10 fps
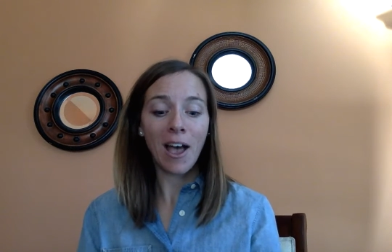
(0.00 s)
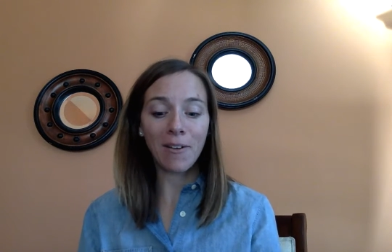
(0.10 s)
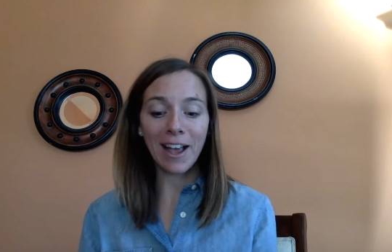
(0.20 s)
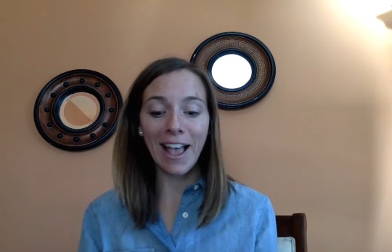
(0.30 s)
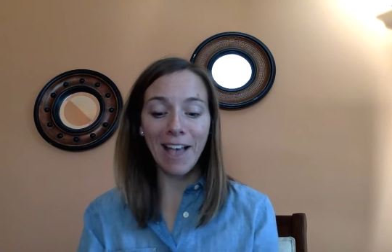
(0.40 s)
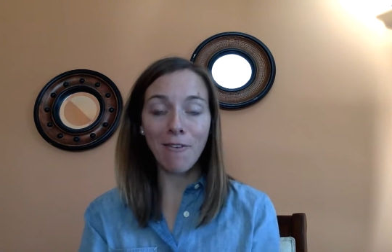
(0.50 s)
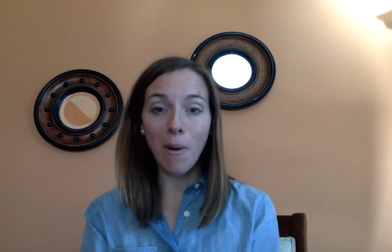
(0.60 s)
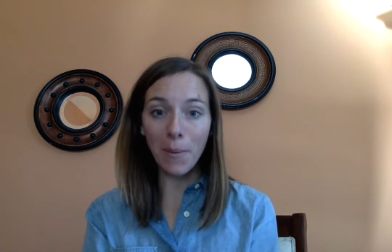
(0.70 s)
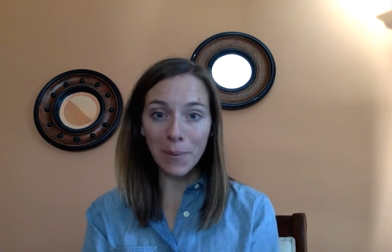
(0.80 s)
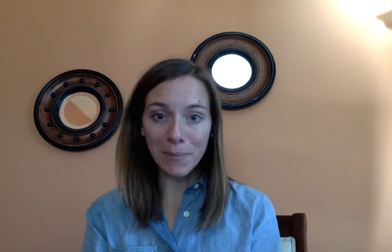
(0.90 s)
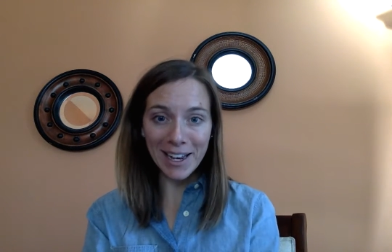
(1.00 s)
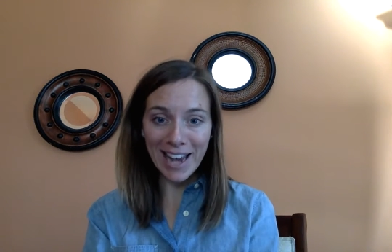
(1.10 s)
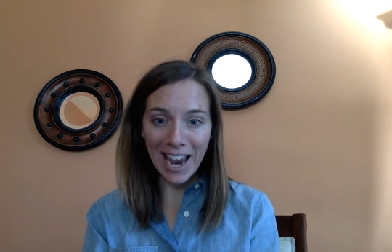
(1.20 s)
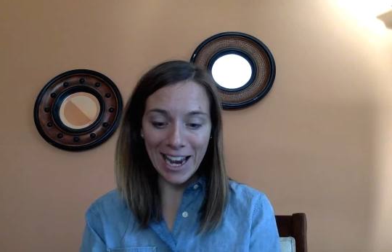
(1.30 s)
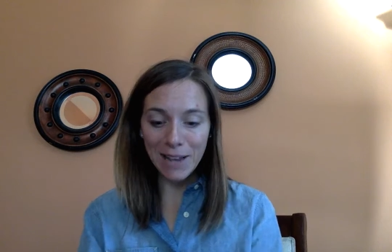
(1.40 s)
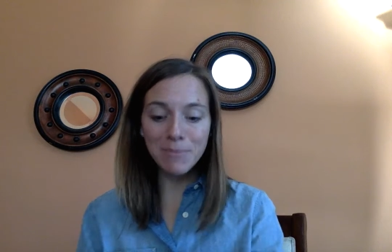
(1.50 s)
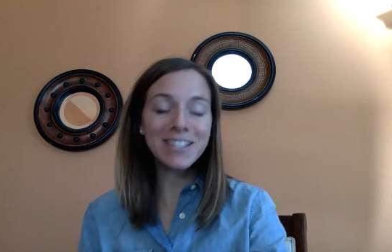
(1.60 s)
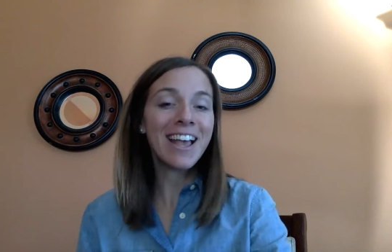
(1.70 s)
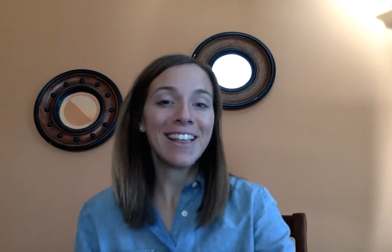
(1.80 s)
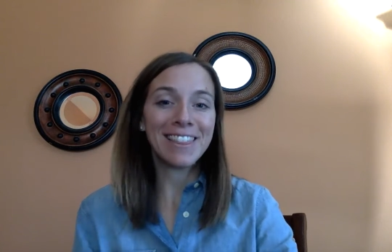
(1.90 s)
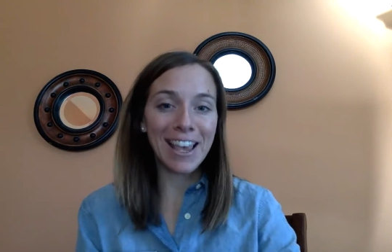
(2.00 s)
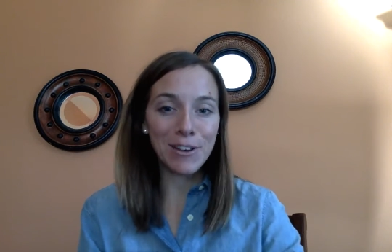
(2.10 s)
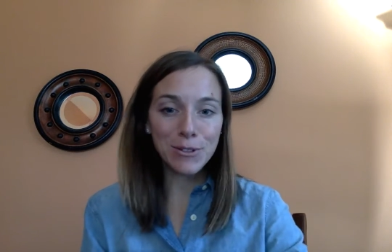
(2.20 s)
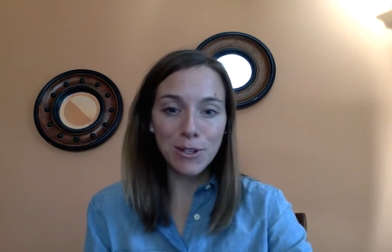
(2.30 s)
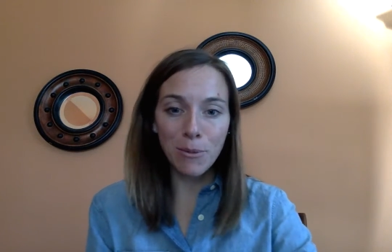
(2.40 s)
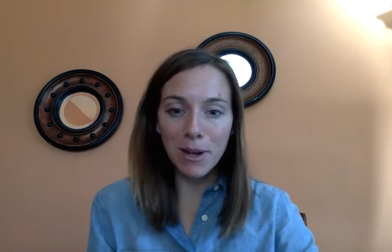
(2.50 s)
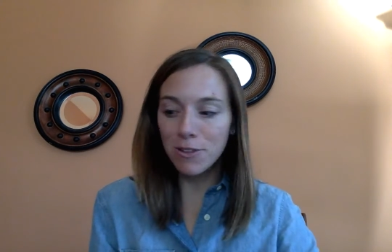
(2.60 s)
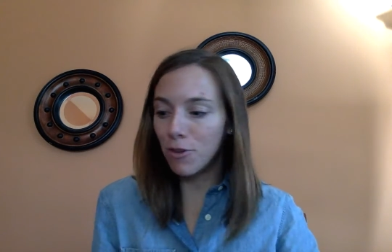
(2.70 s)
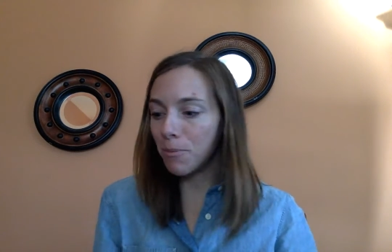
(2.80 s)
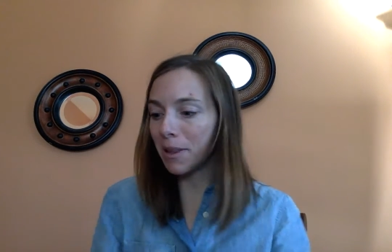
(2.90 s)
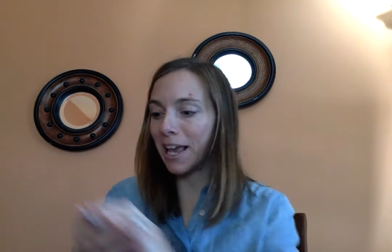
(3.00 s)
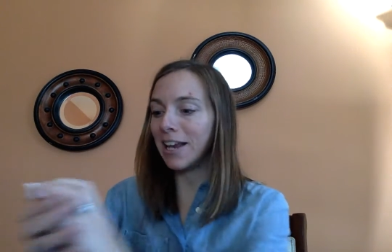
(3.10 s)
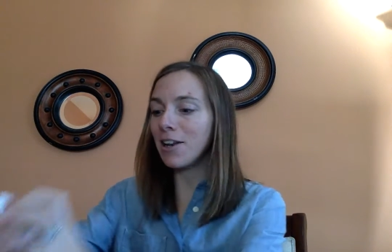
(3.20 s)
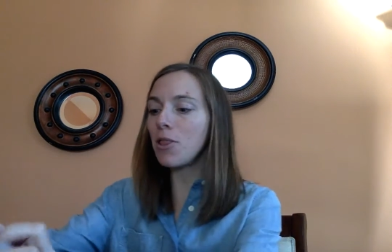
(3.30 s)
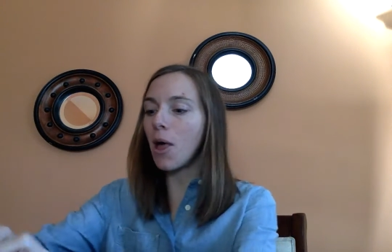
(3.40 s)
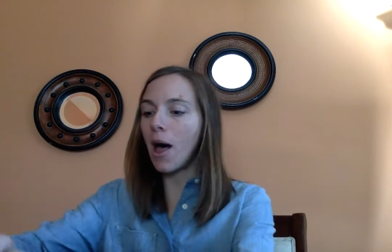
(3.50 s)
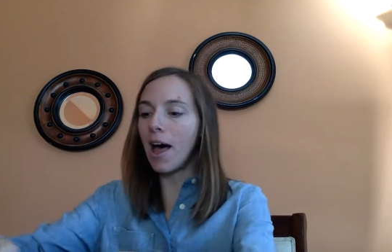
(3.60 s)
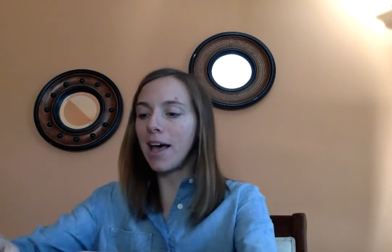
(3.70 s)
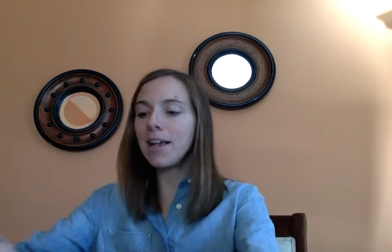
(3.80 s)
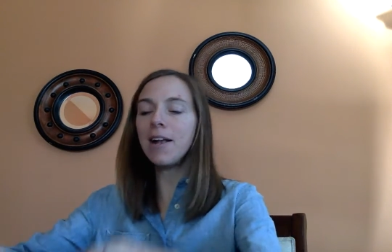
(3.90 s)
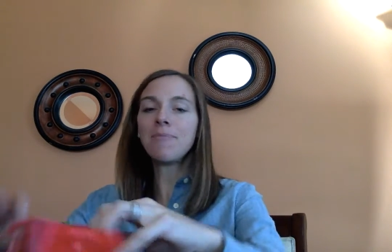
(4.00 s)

All right, I have all my names. Thank you so much for playing along.